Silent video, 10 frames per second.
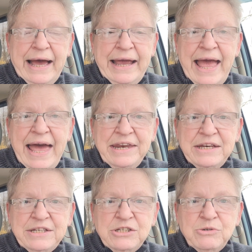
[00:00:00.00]
I had
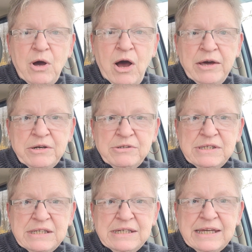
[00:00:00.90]
it to auto
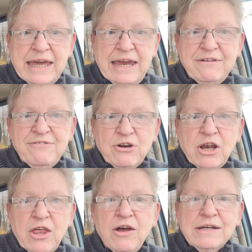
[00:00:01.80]
syndicate for
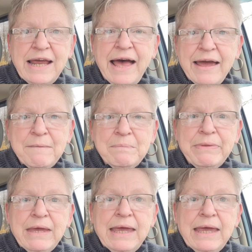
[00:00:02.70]
a long time.